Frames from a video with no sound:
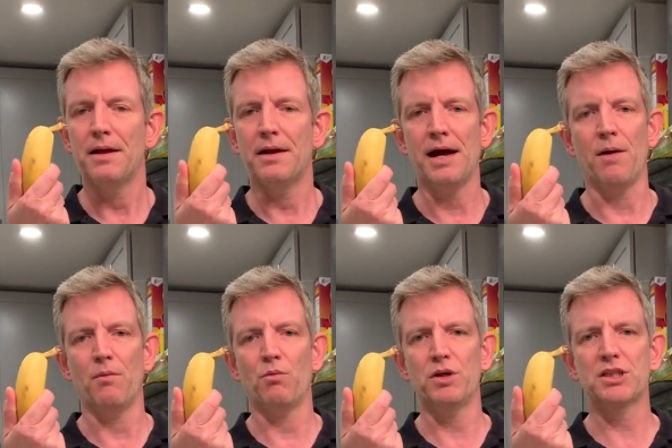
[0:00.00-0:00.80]
Now,
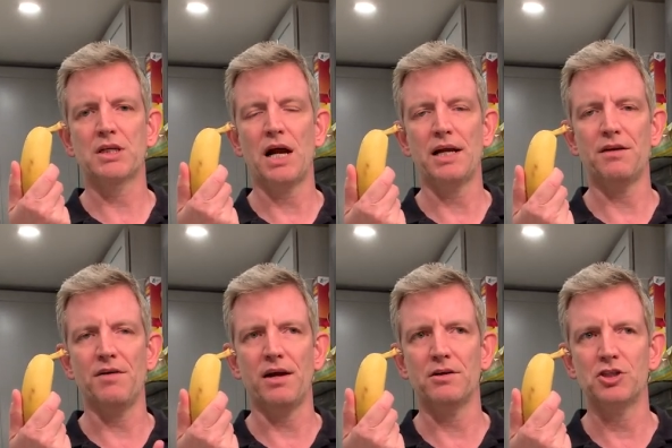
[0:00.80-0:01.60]
which kind of
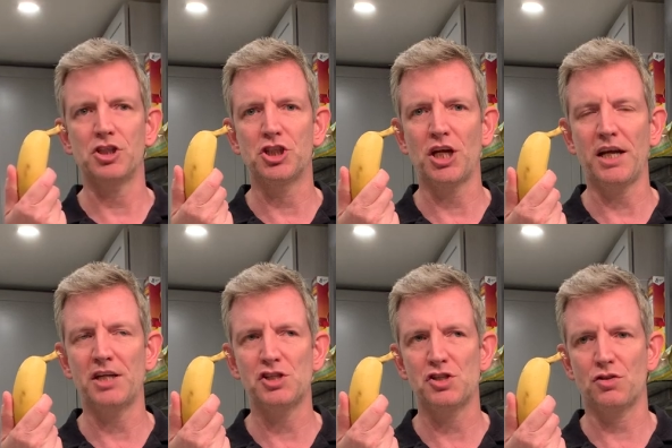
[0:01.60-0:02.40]
energy
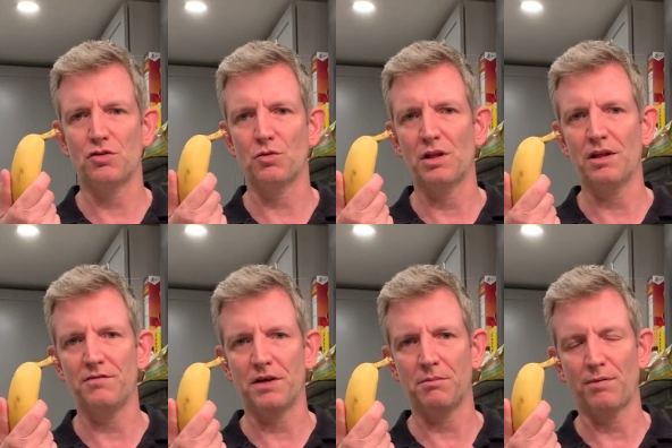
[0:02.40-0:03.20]
changed through the
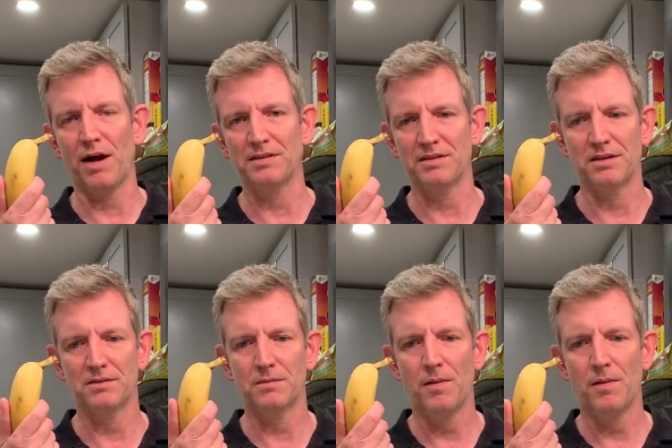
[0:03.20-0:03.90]
lifting process?